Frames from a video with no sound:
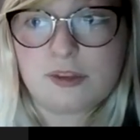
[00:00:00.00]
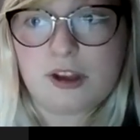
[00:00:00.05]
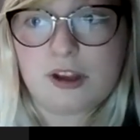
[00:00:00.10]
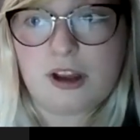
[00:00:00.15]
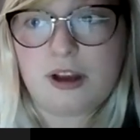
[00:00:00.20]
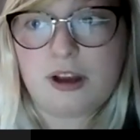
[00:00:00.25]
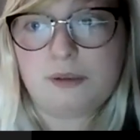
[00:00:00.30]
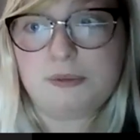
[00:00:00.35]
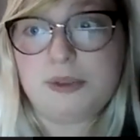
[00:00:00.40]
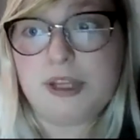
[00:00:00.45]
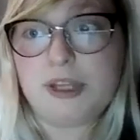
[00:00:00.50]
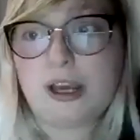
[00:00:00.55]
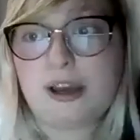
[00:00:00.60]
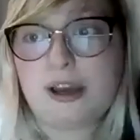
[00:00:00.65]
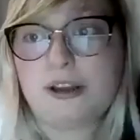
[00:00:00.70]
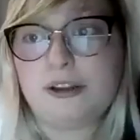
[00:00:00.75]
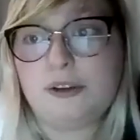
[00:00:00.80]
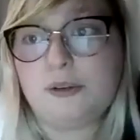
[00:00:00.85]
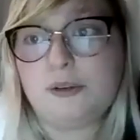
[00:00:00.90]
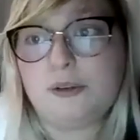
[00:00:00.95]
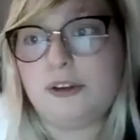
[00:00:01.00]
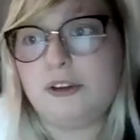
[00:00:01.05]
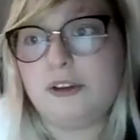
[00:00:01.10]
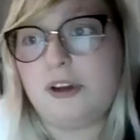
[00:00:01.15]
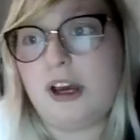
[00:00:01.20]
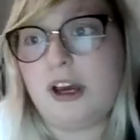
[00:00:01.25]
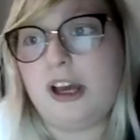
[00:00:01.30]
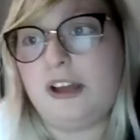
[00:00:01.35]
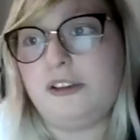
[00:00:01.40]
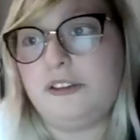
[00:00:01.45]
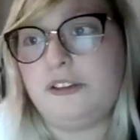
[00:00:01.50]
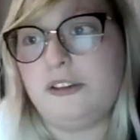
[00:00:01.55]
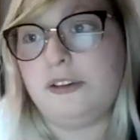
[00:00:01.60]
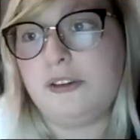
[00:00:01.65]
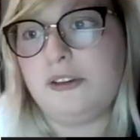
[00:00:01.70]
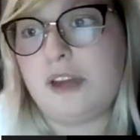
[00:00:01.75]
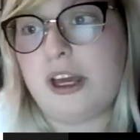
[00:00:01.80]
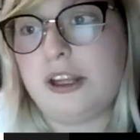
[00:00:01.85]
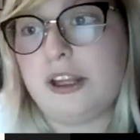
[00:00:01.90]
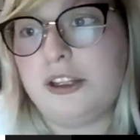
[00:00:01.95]
Yeah, you can do
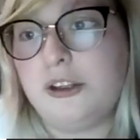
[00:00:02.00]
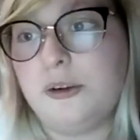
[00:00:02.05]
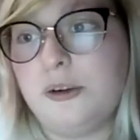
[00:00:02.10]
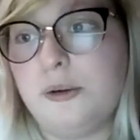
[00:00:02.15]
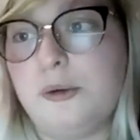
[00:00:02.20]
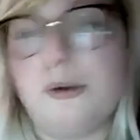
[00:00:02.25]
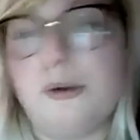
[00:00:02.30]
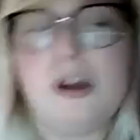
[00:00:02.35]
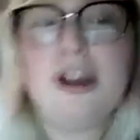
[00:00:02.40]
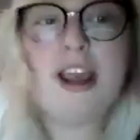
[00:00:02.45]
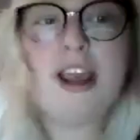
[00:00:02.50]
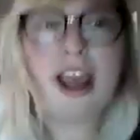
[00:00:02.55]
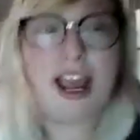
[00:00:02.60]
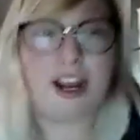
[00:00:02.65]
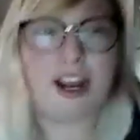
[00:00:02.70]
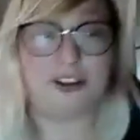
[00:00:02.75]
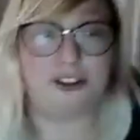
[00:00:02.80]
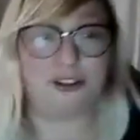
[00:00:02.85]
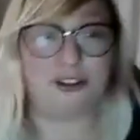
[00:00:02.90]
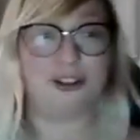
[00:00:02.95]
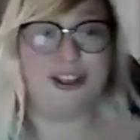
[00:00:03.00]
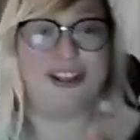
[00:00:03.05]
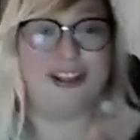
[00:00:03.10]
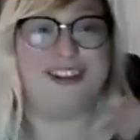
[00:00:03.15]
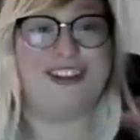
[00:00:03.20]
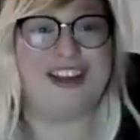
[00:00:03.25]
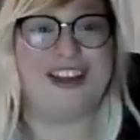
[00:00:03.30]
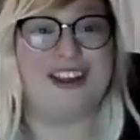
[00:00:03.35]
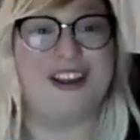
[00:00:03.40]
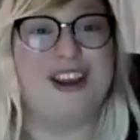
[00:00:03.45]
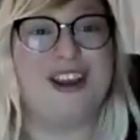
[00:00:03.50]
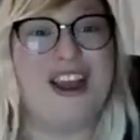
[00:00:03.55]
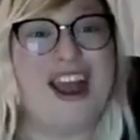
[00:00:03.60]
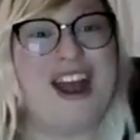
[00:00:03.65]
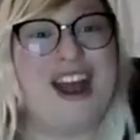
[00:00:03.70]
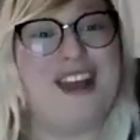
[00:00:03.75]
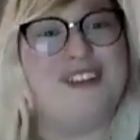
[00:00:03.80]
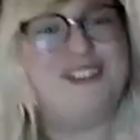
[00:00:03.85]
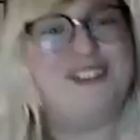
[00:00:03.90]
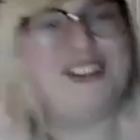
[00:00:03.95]
that. You actually like
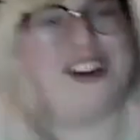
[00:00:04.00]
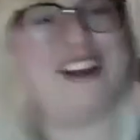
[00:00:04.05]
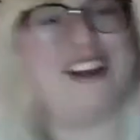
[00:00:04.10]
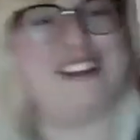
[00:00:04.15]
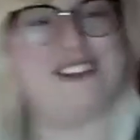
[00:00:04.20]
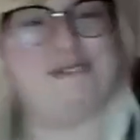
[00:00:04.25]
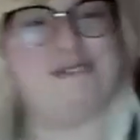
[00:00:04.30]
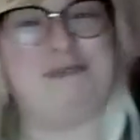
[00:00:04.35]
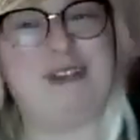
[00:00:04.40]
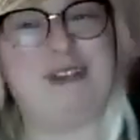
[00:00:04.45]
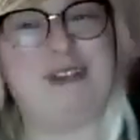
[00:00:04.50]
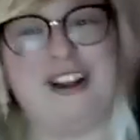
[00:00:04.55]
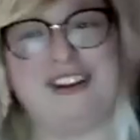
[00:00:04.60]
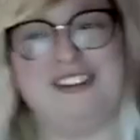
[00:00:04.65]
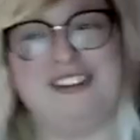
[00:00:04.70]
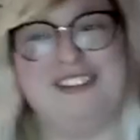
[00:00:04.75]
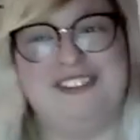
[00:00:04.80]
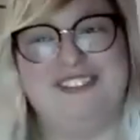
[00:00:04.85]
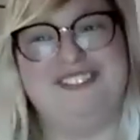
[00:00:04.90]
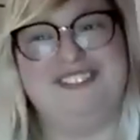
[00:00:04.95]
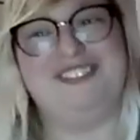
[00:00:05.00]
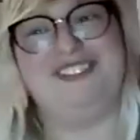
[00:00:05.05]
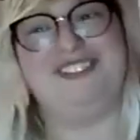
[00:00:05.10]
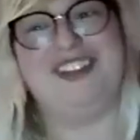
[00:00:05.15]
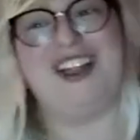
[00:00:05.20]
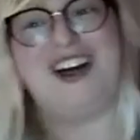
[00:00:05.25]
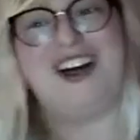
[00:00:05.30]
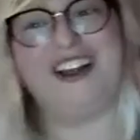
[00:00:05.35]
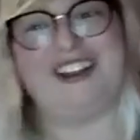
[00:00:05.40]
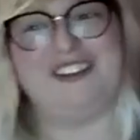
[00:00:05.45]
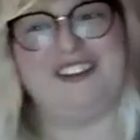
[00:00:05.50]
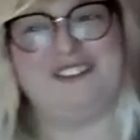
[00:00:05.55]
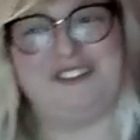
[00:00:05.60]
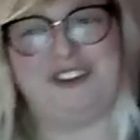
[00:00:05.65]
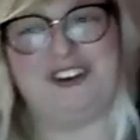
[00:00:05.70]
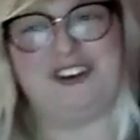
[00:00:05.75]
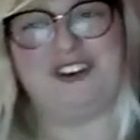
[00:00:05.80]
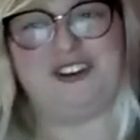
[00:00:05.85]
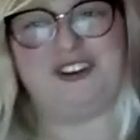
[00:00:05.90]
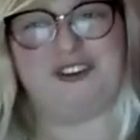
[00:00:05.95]
Adam tries to block in
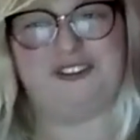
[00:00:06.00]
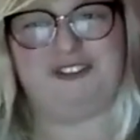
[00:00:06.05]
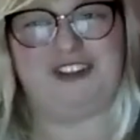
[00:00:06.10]
front of your